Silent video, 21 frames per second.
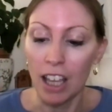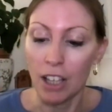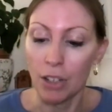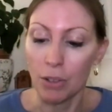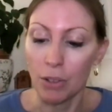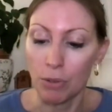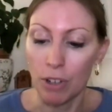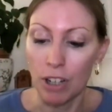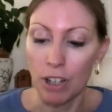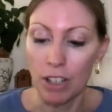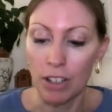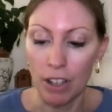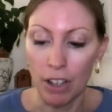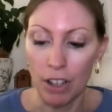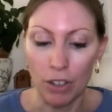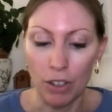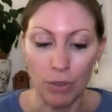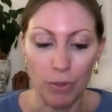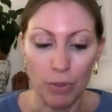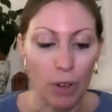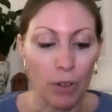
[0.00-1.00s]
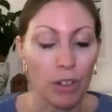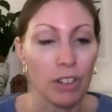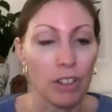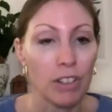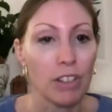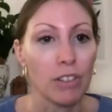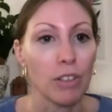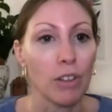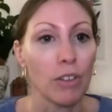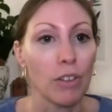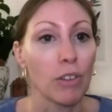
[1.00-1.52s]
His research
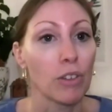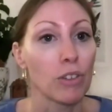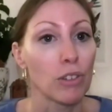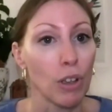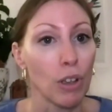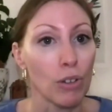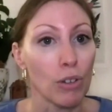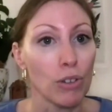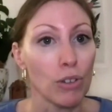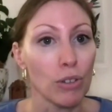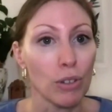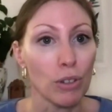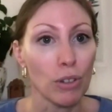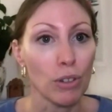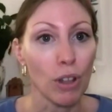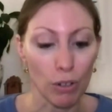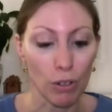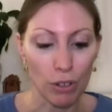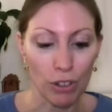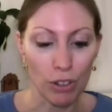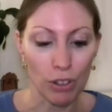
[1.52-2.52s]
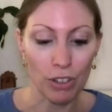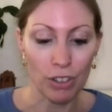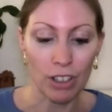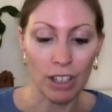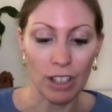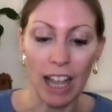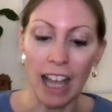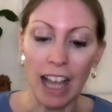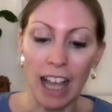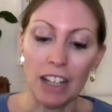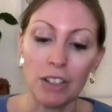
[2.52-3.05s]
focuses on the social,
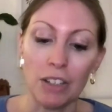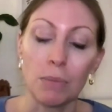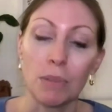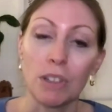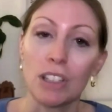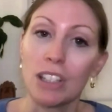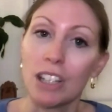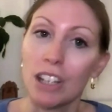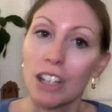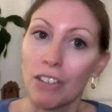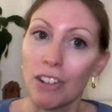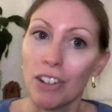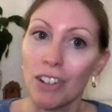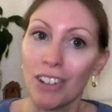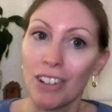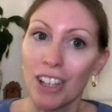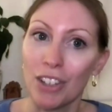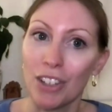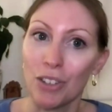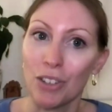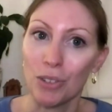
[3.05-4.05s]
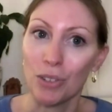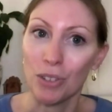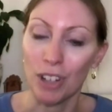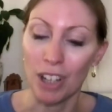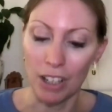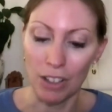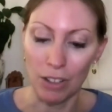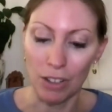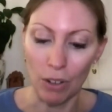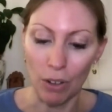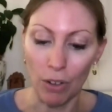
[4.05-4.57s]
cultural, and material
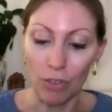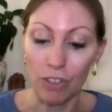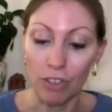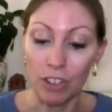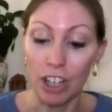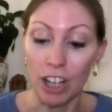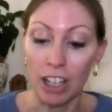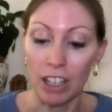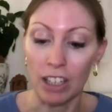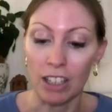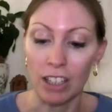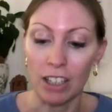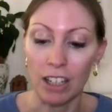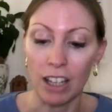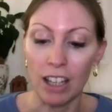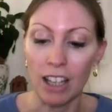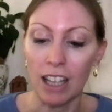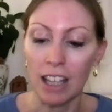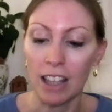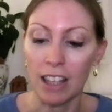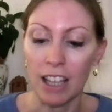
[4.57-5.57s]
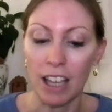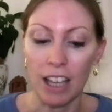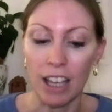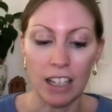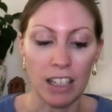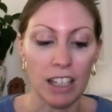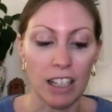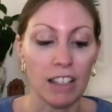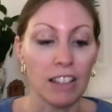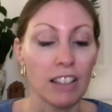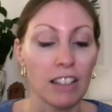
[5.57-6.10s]
histories of gender in the
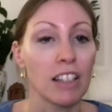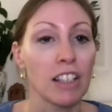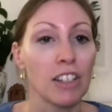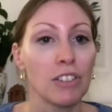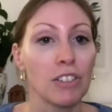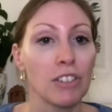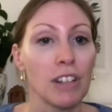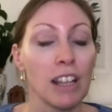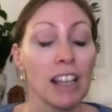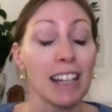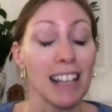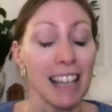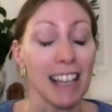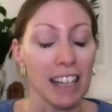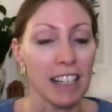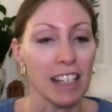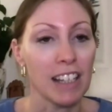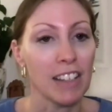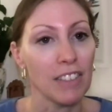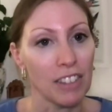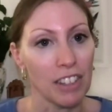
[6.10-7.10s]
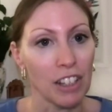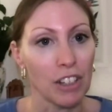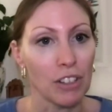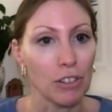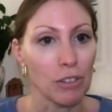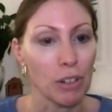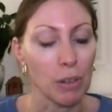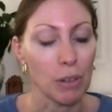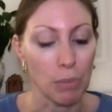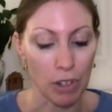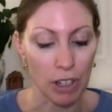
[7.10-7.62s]
18th in 18th
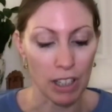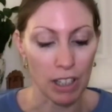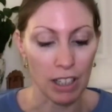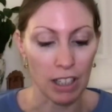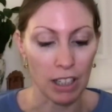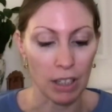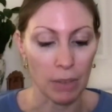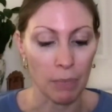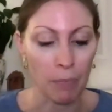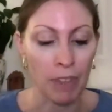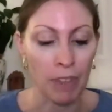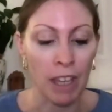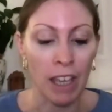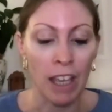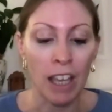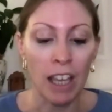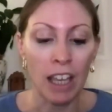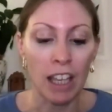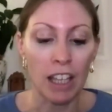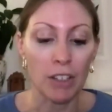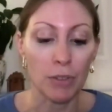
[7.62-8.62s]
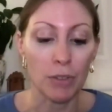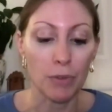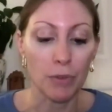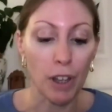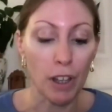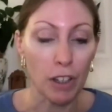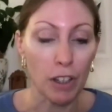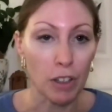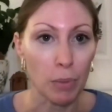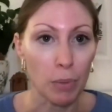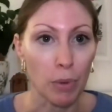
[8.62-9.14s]
century Britain. His
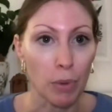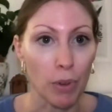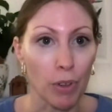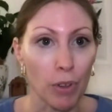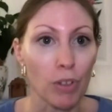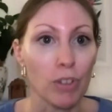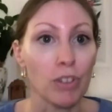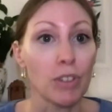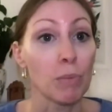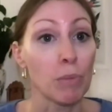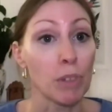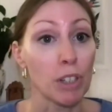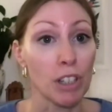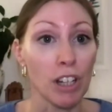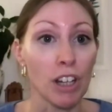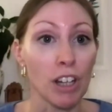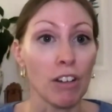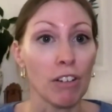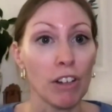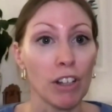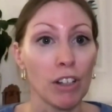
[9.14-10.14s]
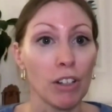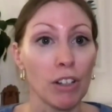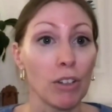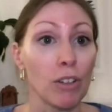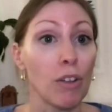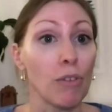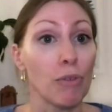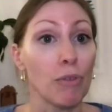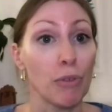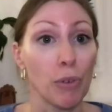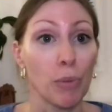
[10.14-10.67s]
first book, some
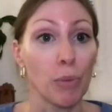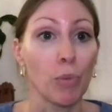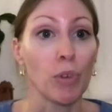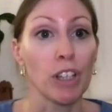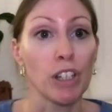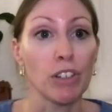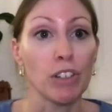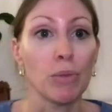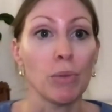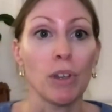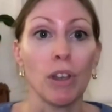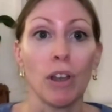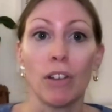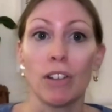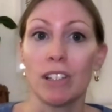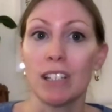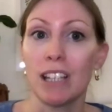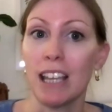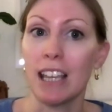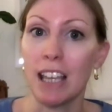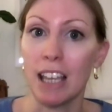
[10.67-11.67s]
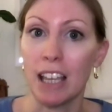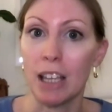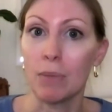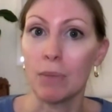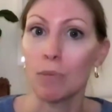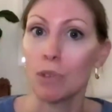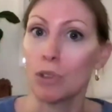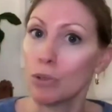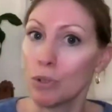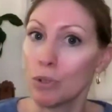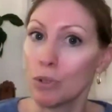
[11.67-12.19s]
material from which we're going to hear
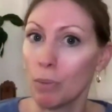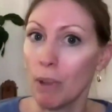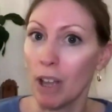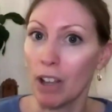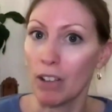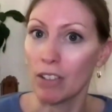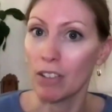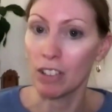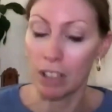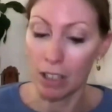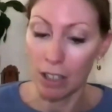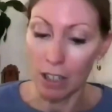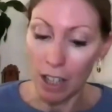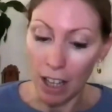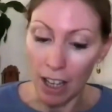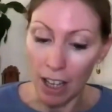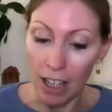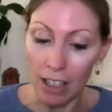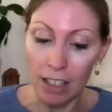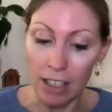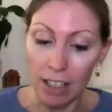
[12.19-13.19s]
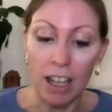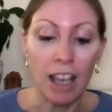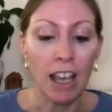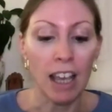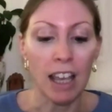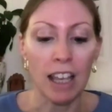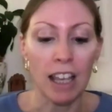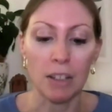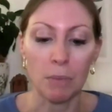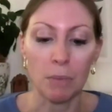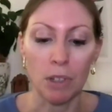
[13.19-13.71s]
him talk about tonight,
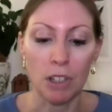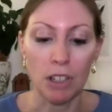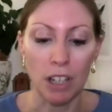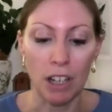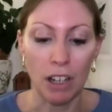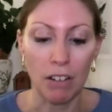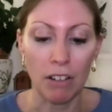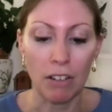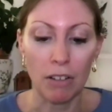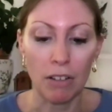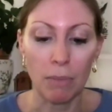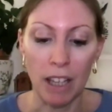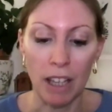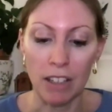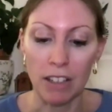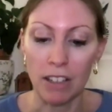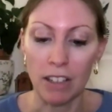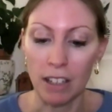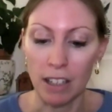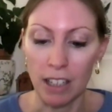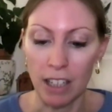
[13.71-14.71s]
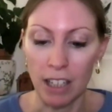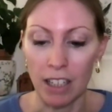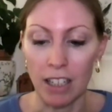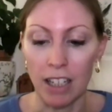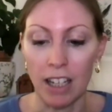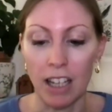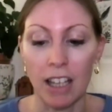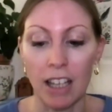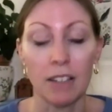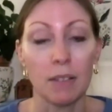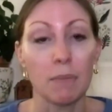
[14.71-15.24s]
is Material
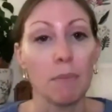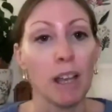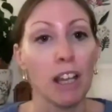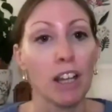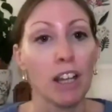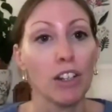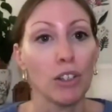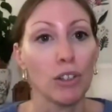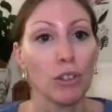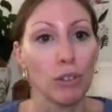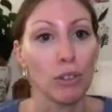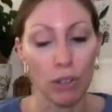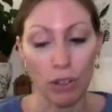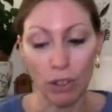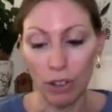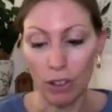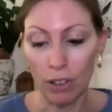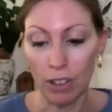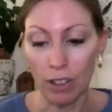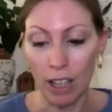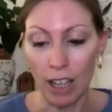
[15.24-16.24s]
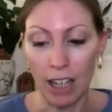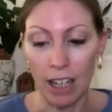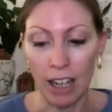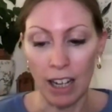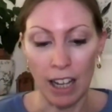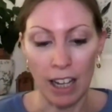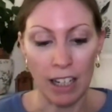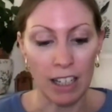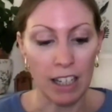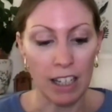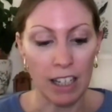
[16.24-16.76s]
Masculinities Men and Goods in
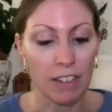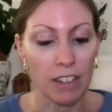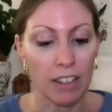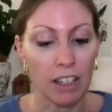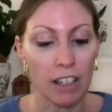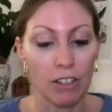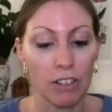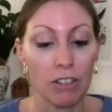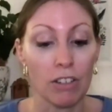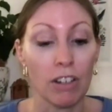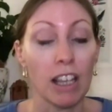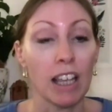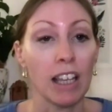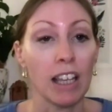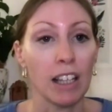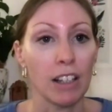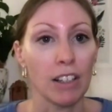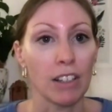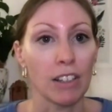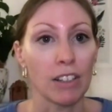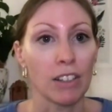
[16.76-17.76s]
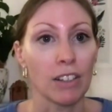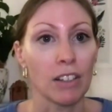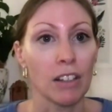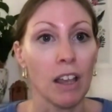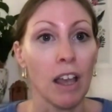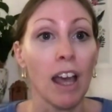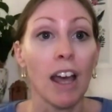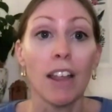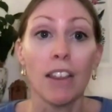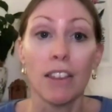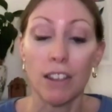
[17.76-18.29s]
18th Century England.
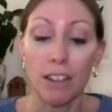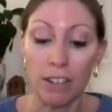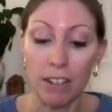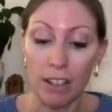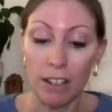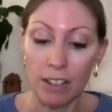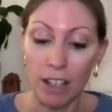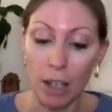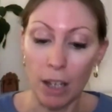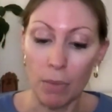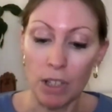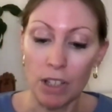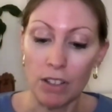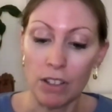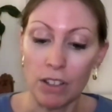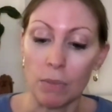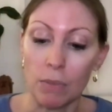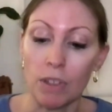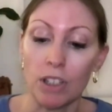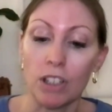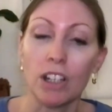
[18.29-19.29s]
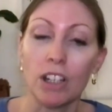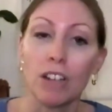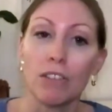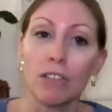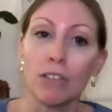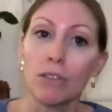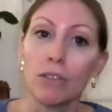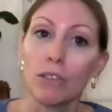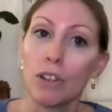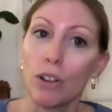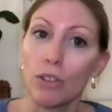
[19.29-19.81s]
This examines the
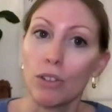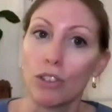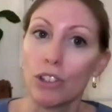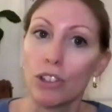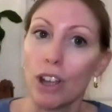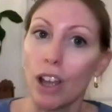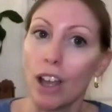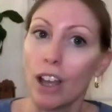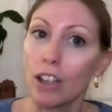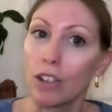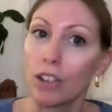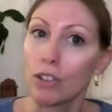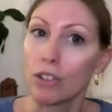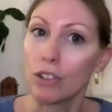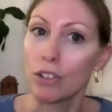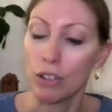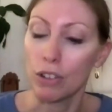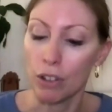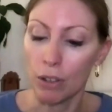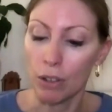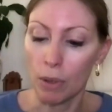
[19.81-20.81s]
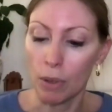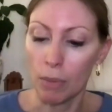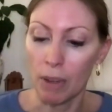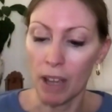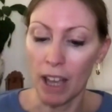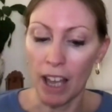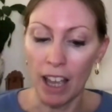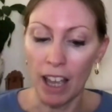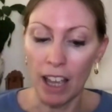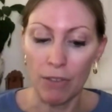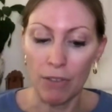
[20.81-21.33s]
material culture and consumer
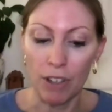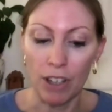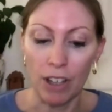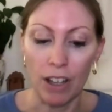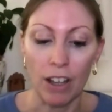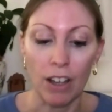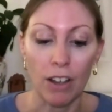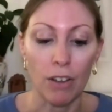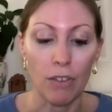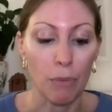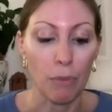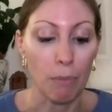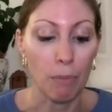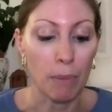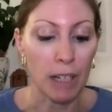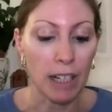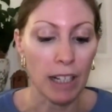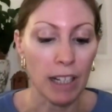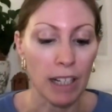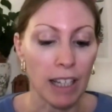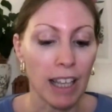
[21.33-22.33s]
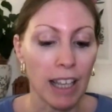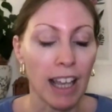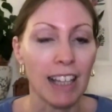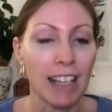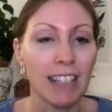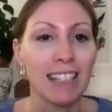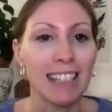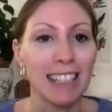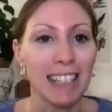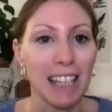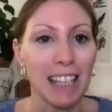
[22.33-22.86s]
behavior of middling and
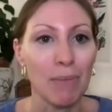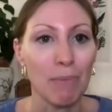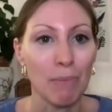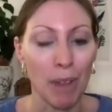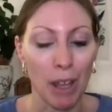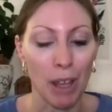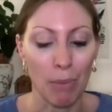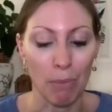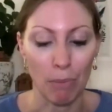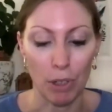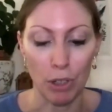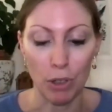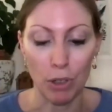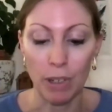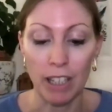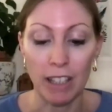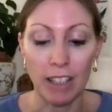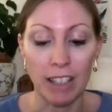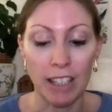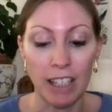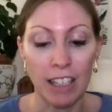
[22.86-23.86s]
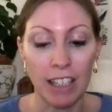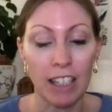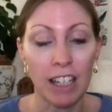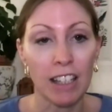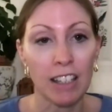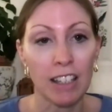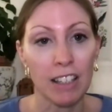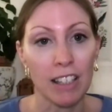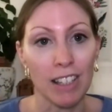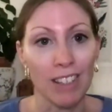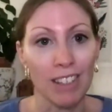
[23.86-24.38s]
elite men between
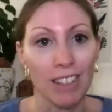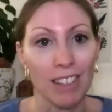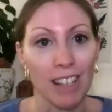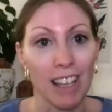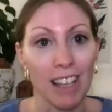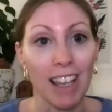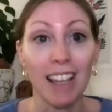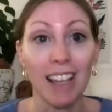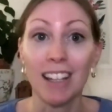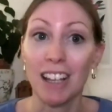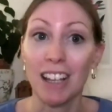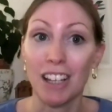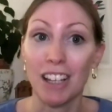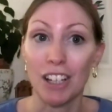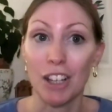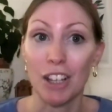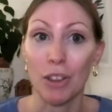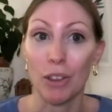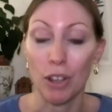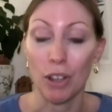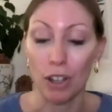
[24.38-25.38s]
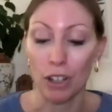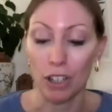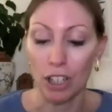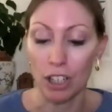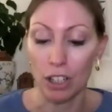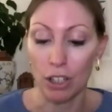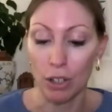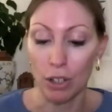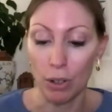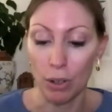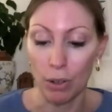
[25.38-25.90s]
1660 and
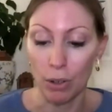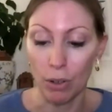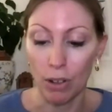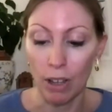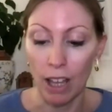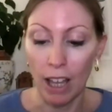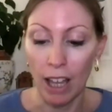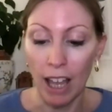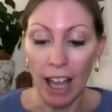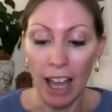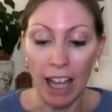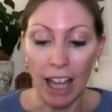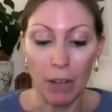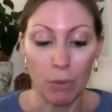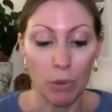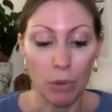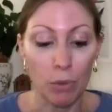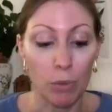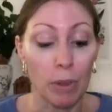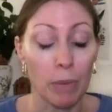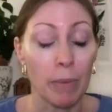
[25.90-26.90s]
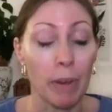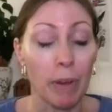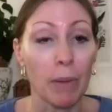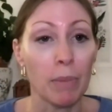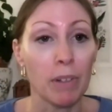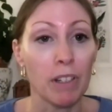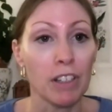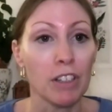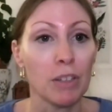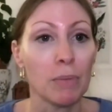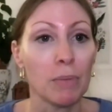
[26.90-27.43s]
1832 and will be
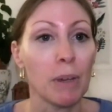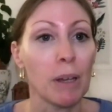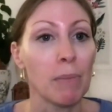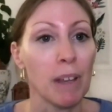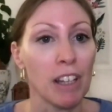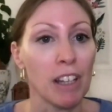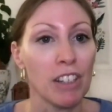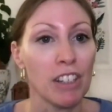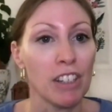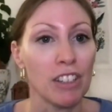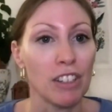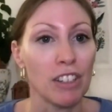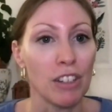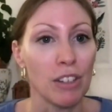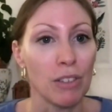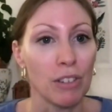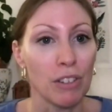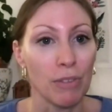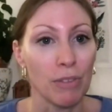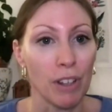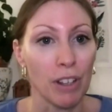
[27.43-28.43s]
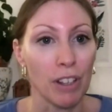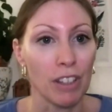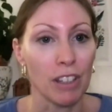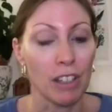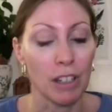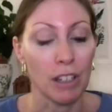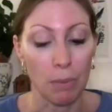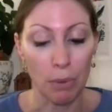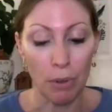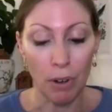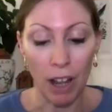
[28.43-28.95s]
published by Manchester
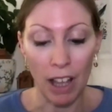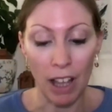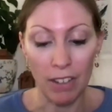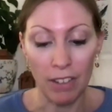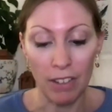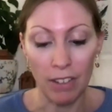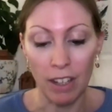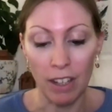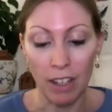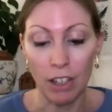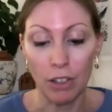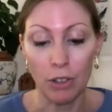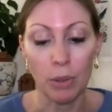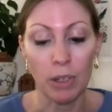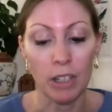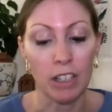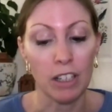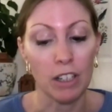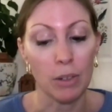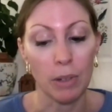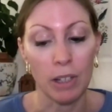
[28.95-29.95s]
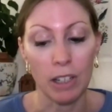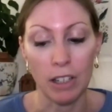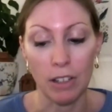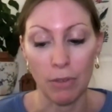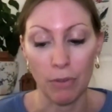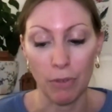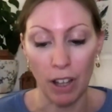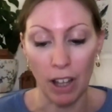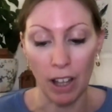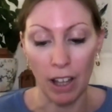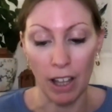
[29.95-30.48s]
University Press in
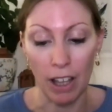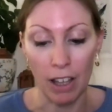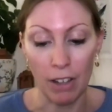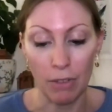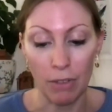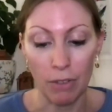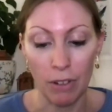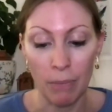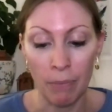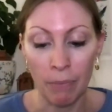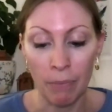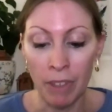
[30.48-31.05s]
2025.